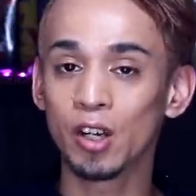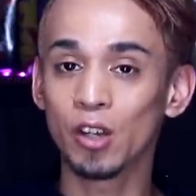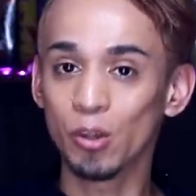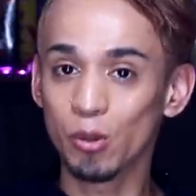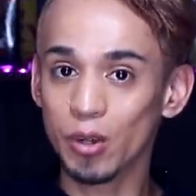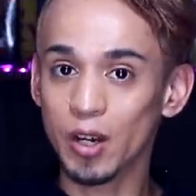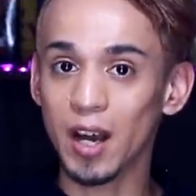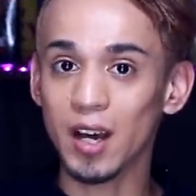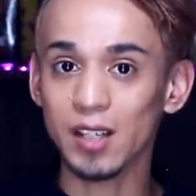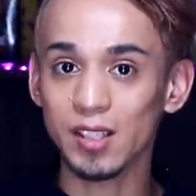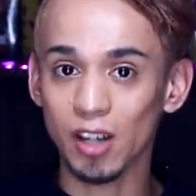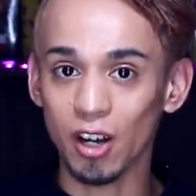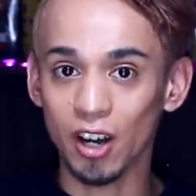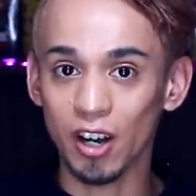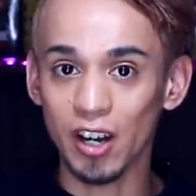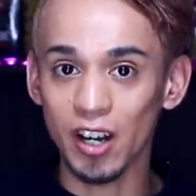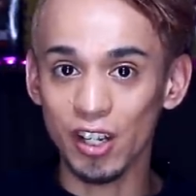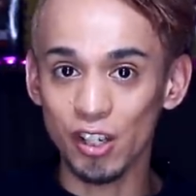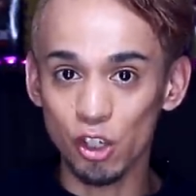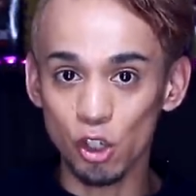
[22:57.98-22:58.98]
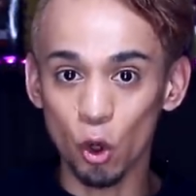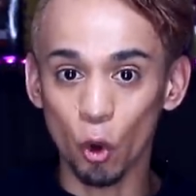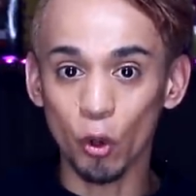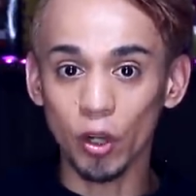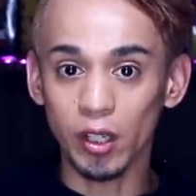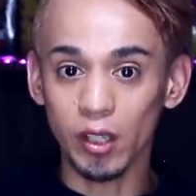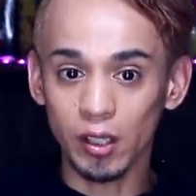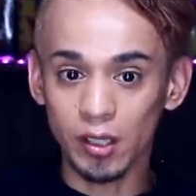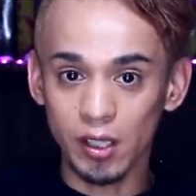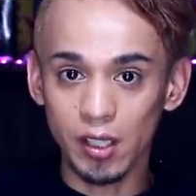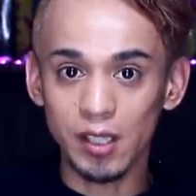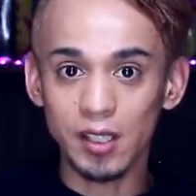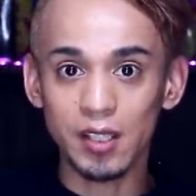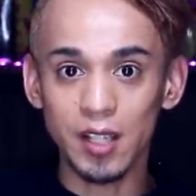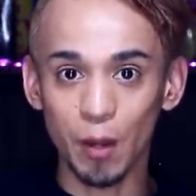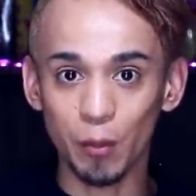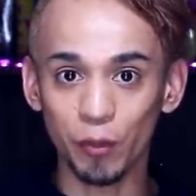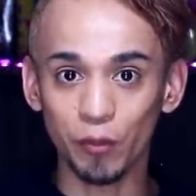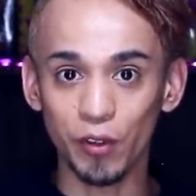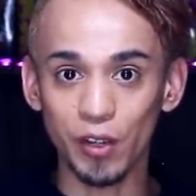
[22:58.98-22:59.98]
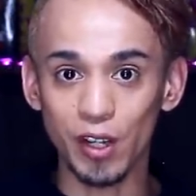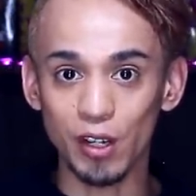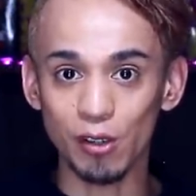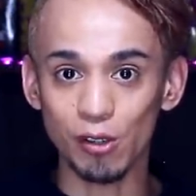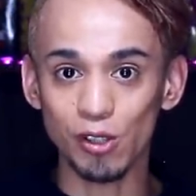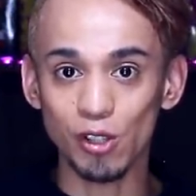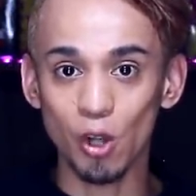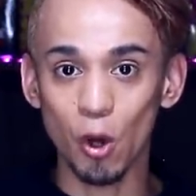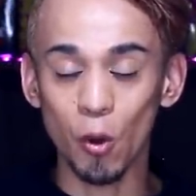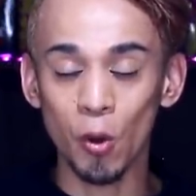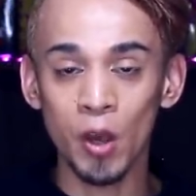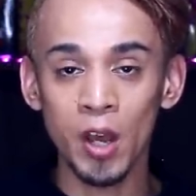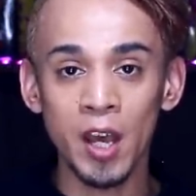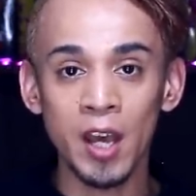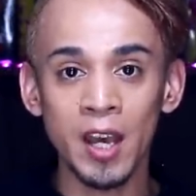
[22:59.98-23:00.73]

you guys are enjoying these type of videos. So